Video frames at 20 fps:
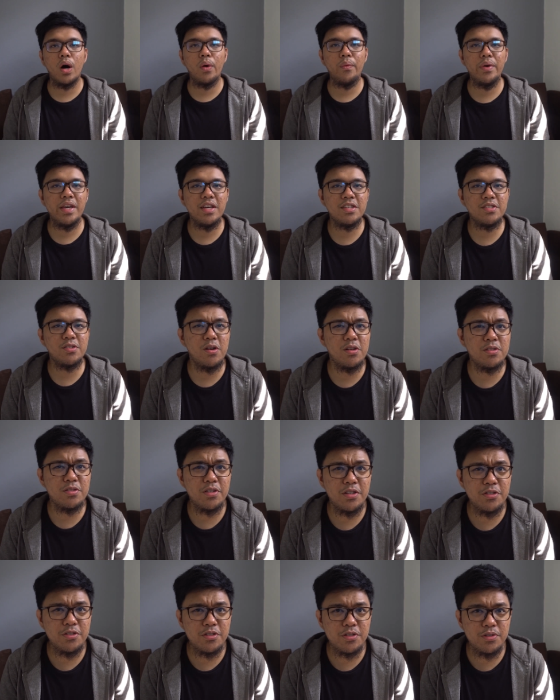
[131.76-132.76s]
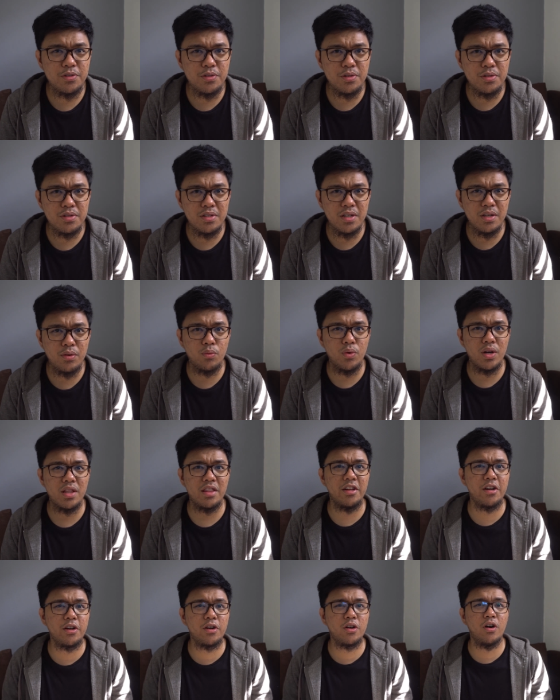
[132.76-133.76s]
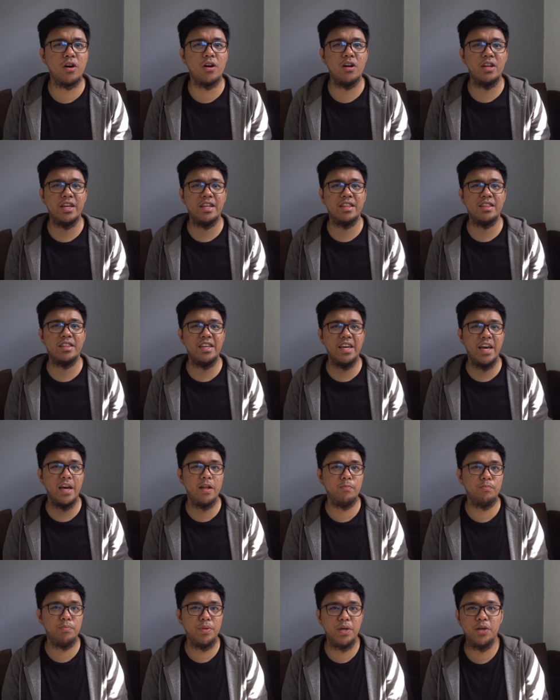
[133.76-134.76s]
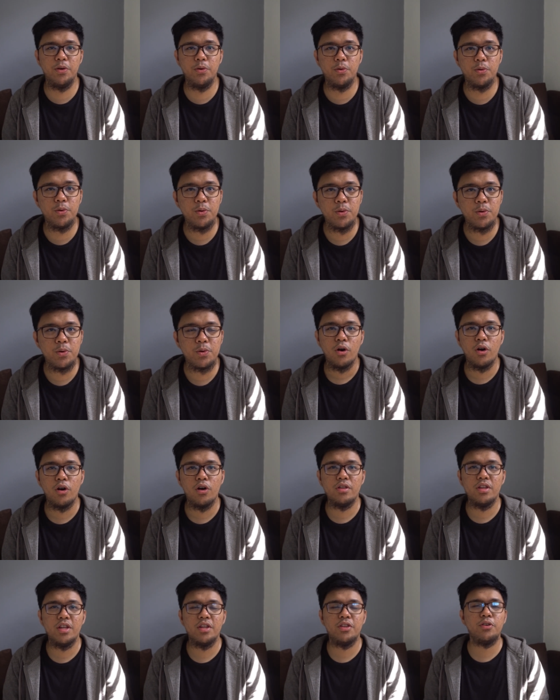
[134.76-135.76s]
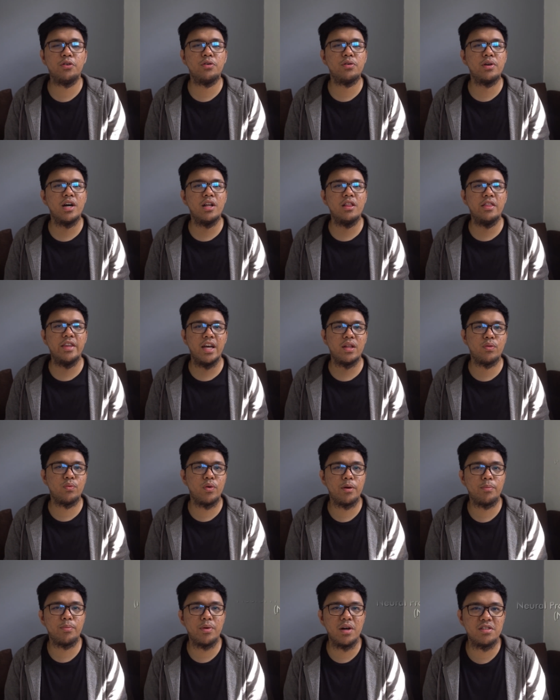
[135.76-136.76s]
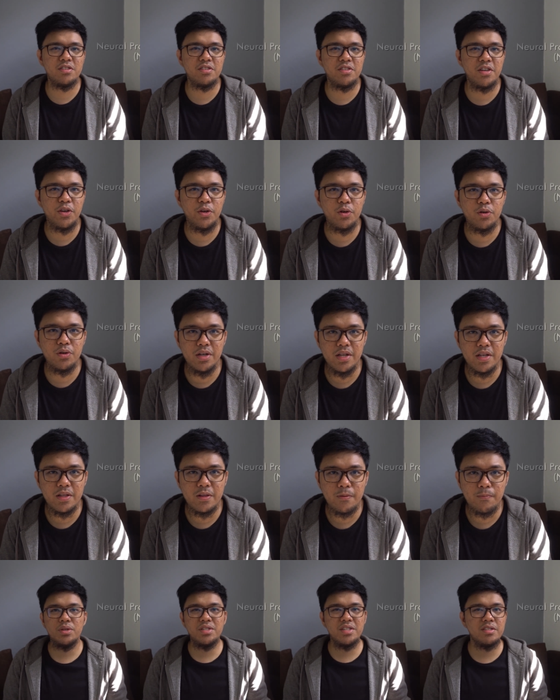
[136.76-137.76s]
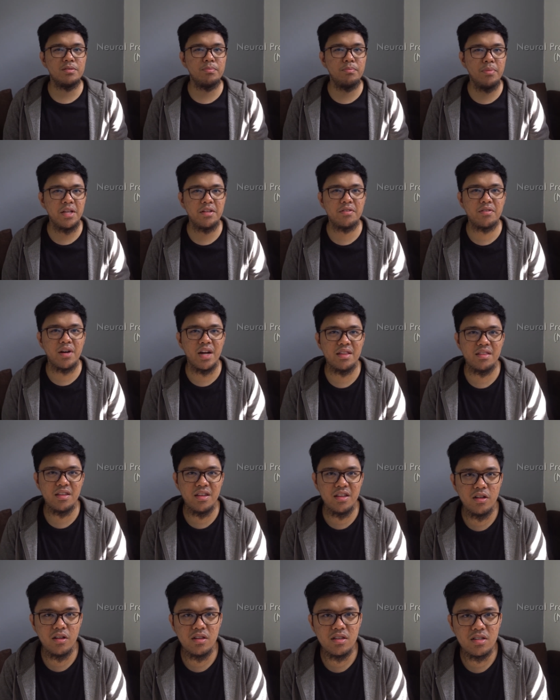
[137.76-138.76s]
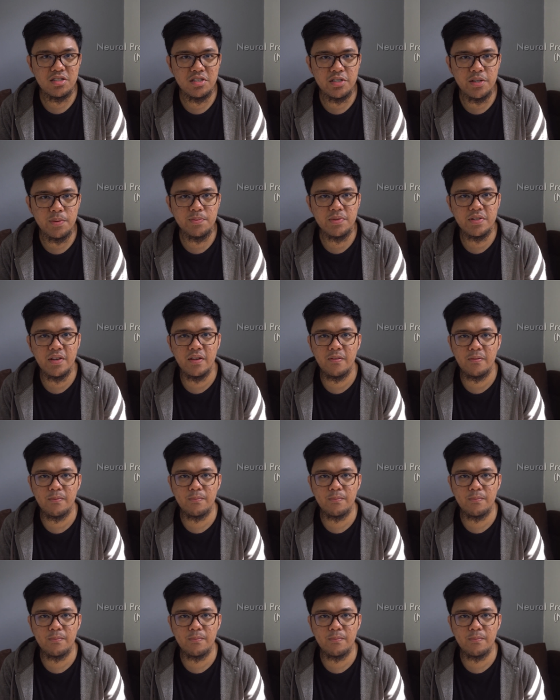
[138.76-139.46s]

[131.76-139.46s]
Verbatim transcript: Huawei is also introducing what they're calling the NPU or the Neural Network Processing Unit which is built right in on the chipset.